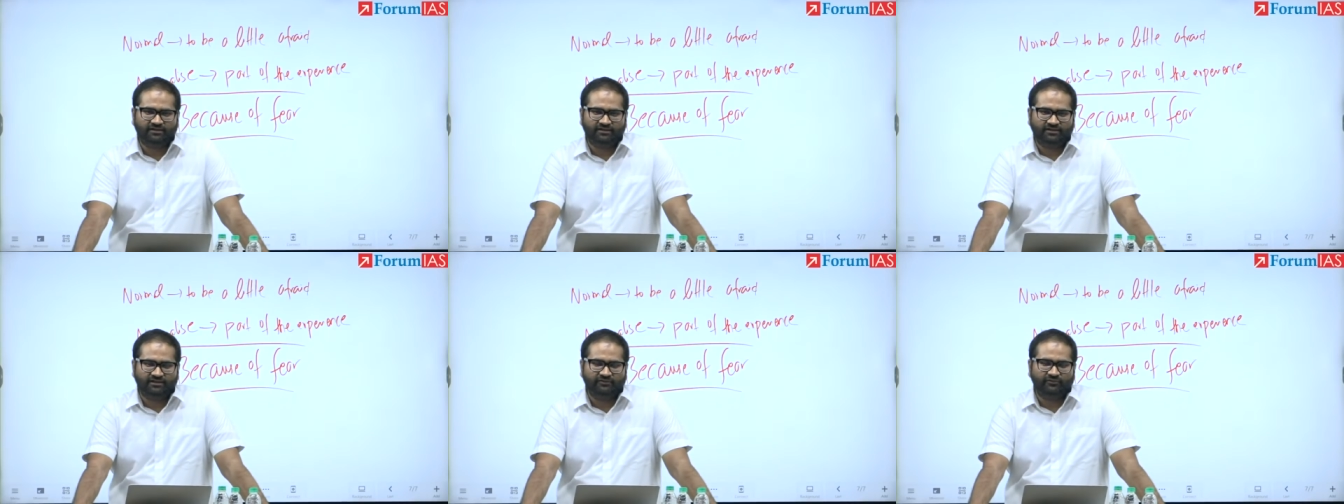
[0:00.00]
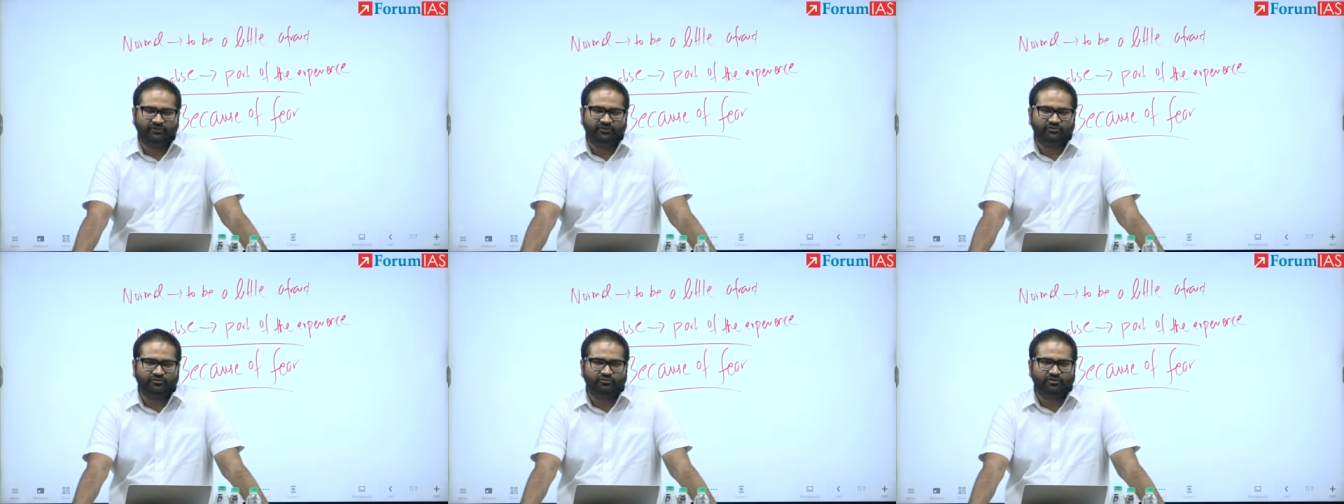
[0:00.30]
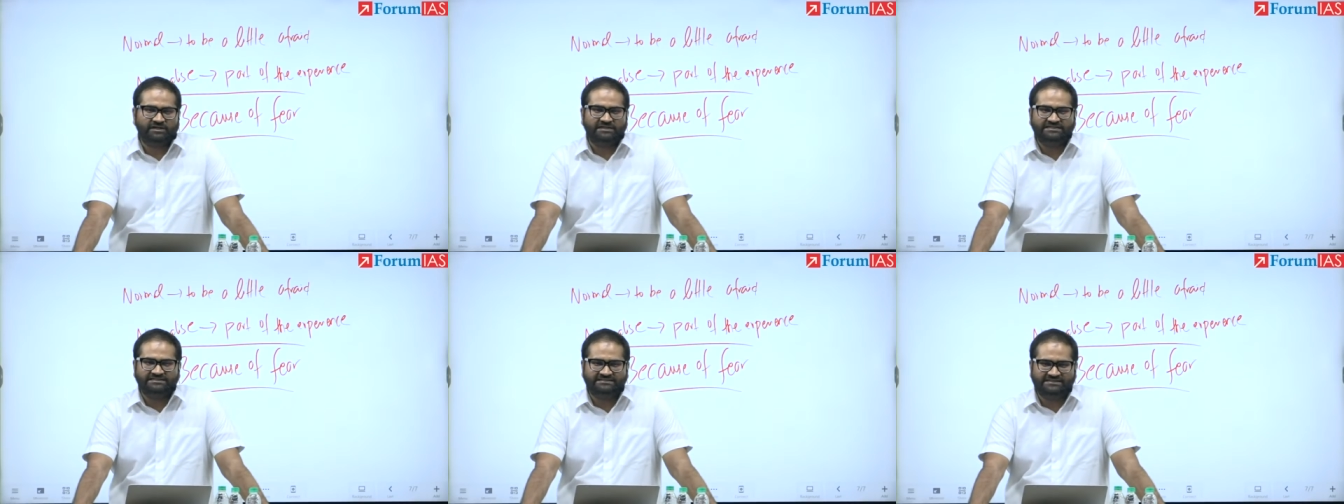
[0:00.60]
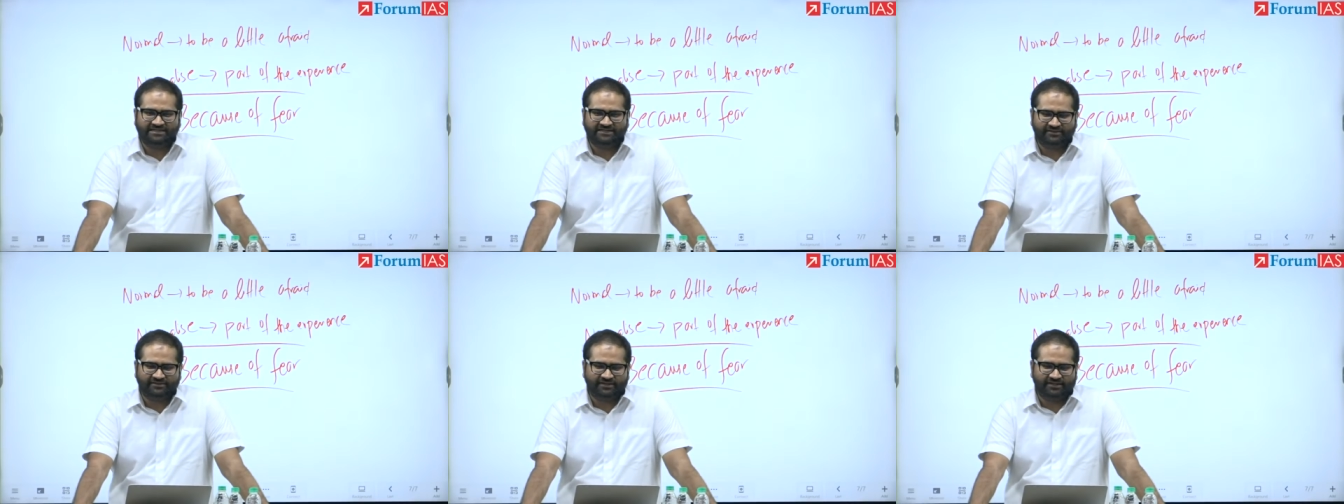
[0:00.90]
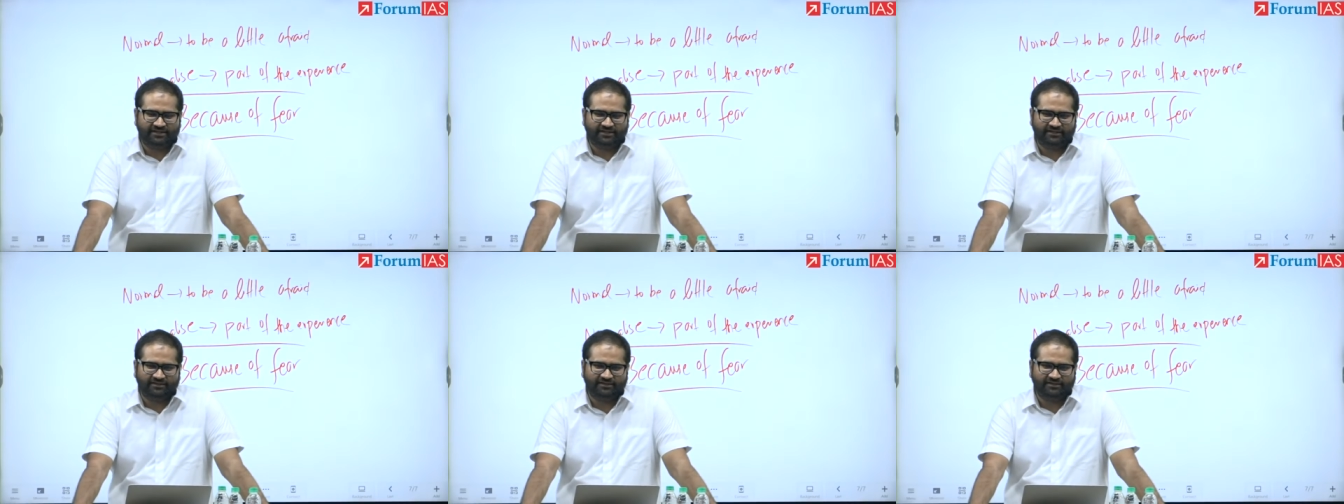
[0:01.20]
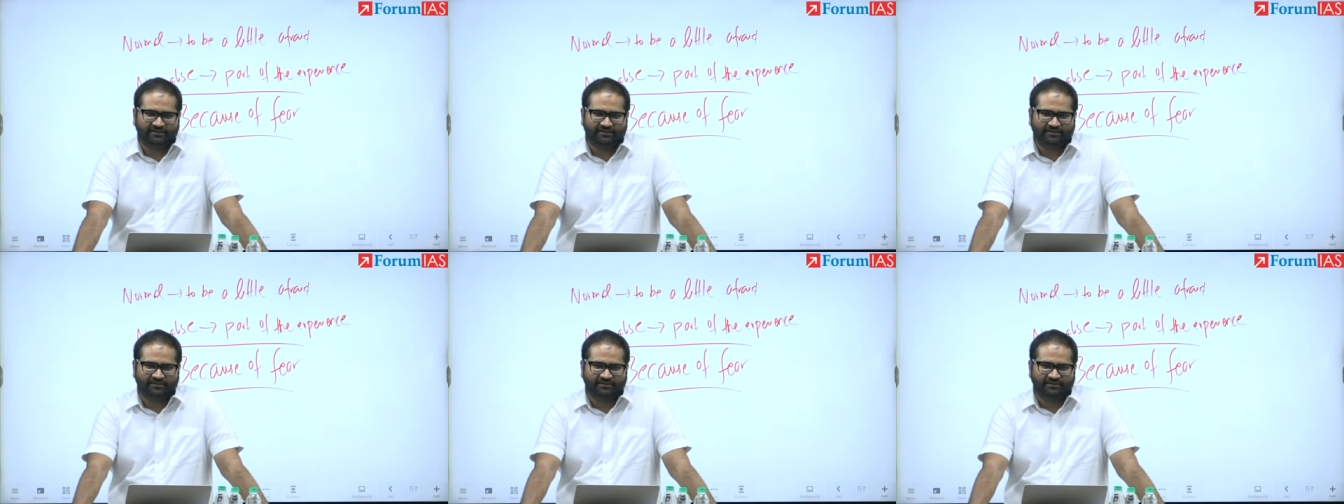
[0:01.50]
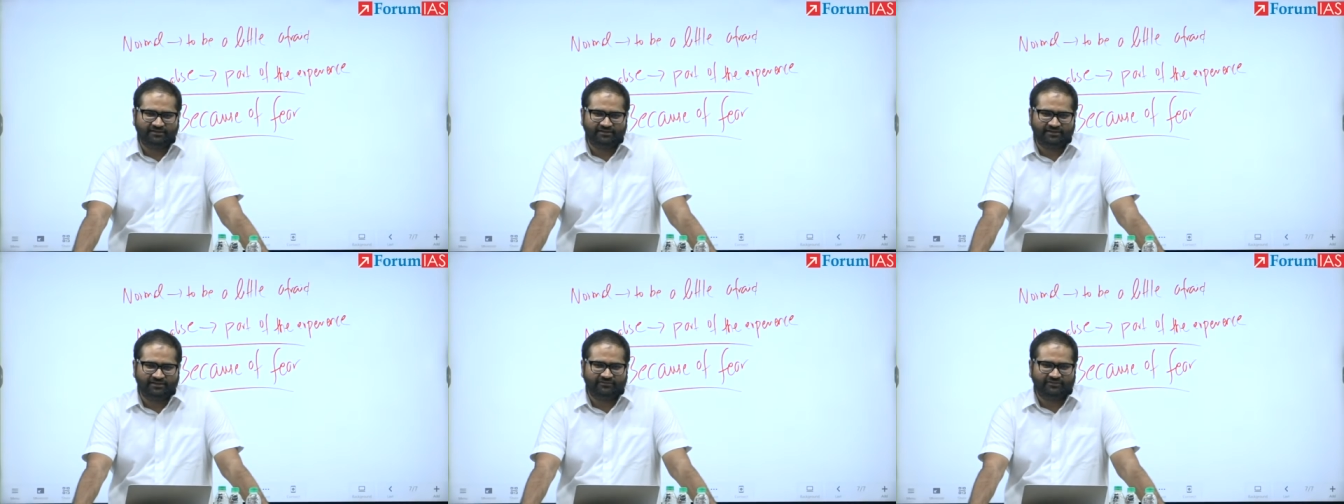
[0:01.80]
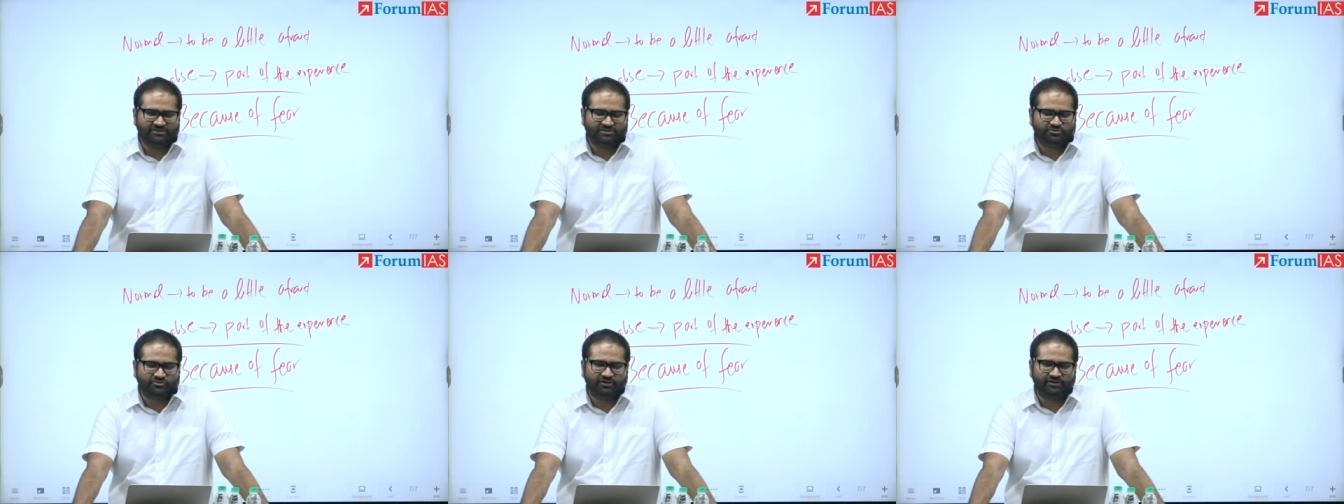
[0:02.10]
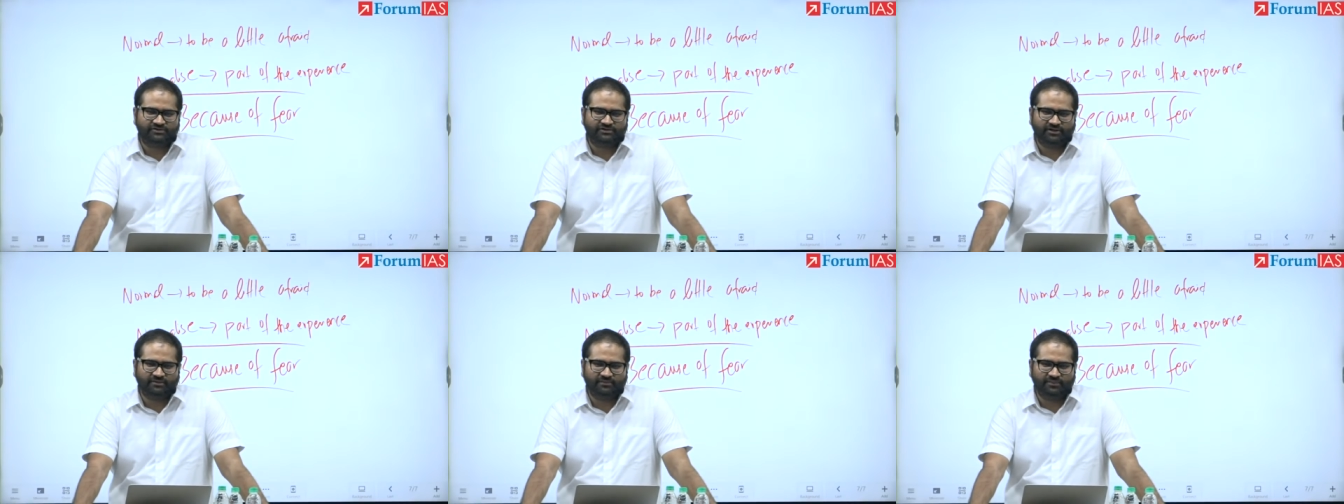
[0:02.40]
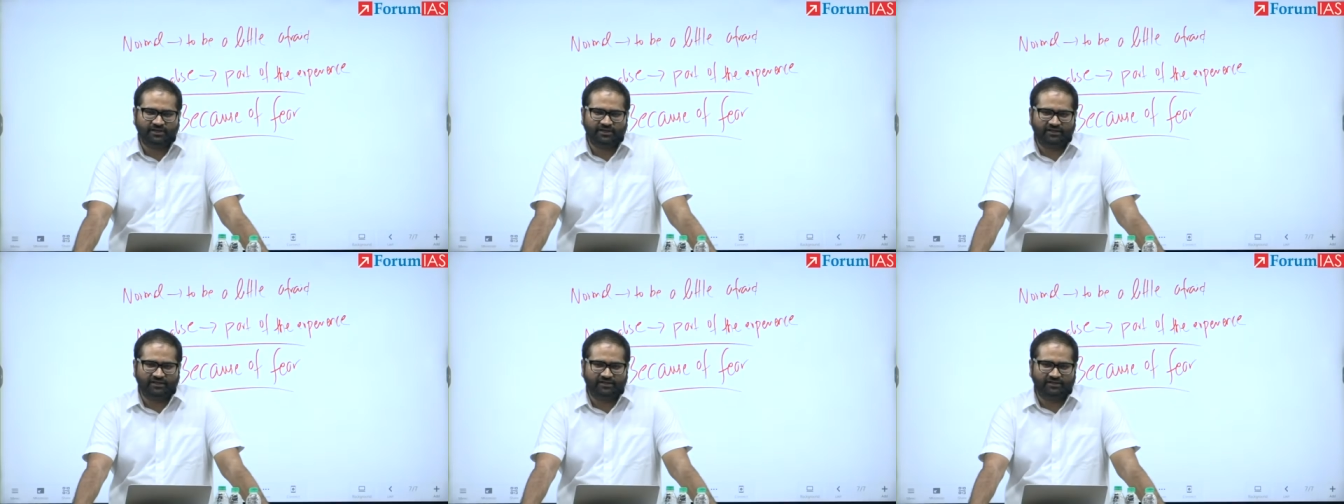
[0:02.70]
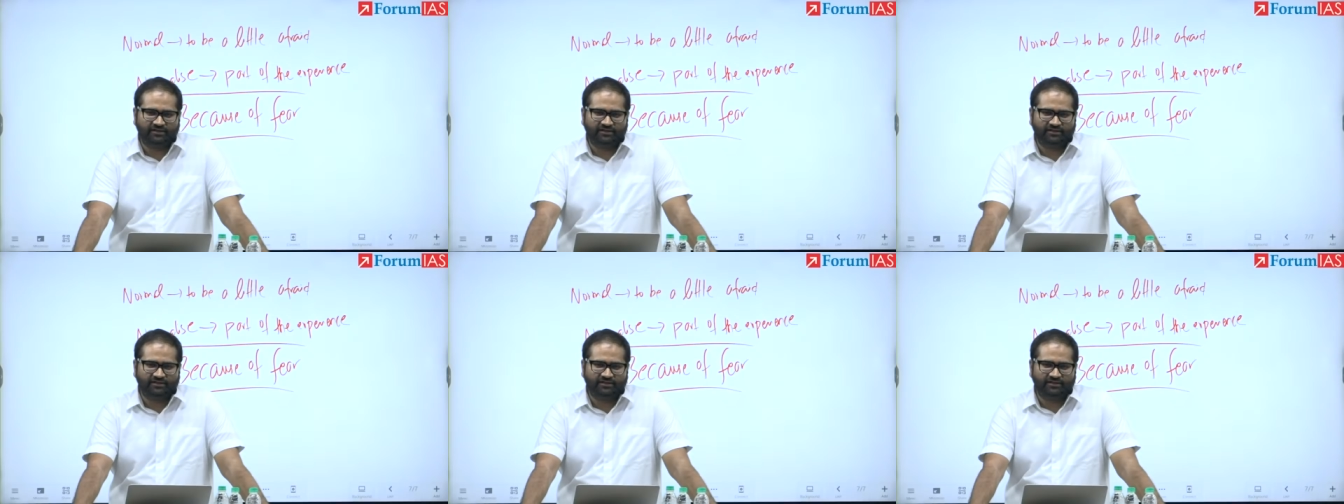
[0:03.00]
the ones who are jittery, the ones who are trembling,